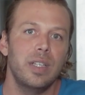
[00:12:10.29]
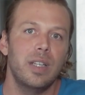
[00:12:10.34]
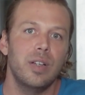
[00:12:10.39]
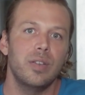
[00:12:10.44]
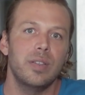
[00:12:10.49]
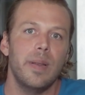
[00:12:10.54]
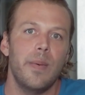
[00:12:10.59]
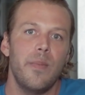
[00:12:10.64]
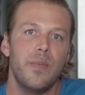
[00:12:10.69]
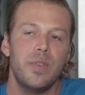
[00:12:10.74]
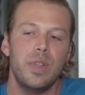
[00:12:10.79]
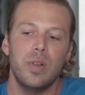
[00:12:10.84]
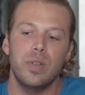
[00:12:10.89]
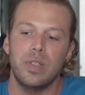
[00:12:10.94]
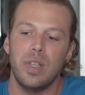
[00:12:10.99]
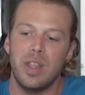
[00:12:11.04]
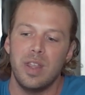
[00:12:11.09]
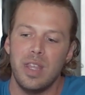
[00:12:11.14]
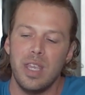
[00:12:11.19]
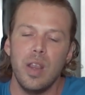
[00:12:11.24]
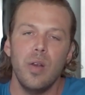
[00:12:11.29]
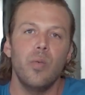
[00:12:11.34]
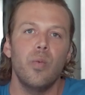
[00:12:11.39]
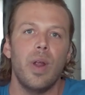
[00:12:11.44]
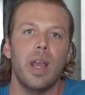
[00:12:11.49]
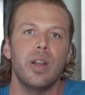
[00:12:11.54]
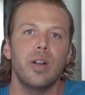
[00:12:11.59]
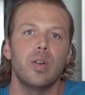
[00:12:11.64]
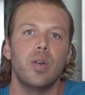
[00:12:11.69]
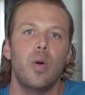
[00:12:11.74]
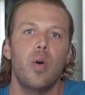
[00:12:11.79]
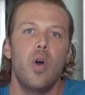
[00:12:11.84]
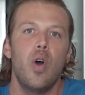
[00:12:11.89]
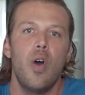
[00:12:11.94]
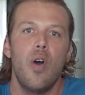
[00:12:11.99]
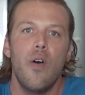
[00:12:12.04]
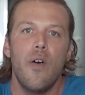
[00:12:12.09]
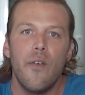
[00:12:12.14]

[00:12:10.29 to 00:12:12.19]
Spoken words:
there's a theoretical